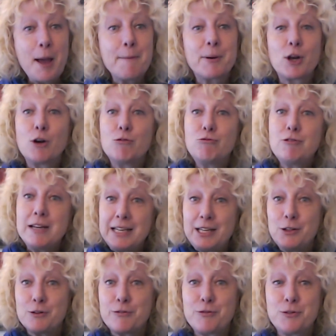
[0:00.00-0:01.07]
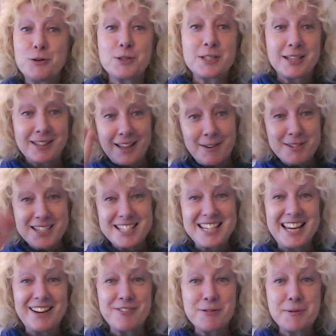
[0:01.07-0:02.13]
But I'll really look forward and
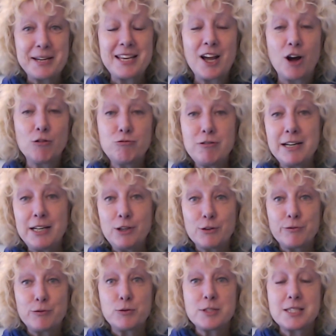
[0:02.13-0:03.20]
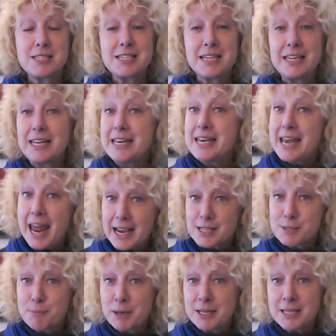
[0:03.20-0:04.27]
see everybody. I'll really look forward to seeing you
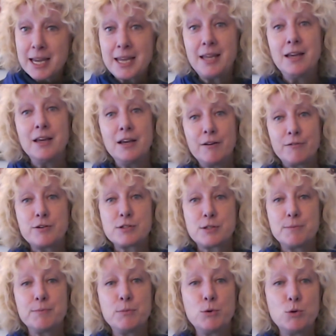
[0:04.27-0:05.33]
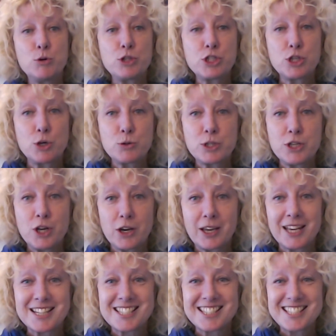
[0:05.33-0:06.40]
next Monday for some more shoulder
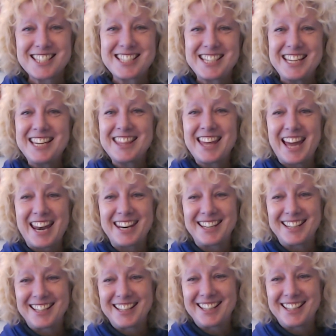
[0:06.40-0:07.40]
nuggets. See you then.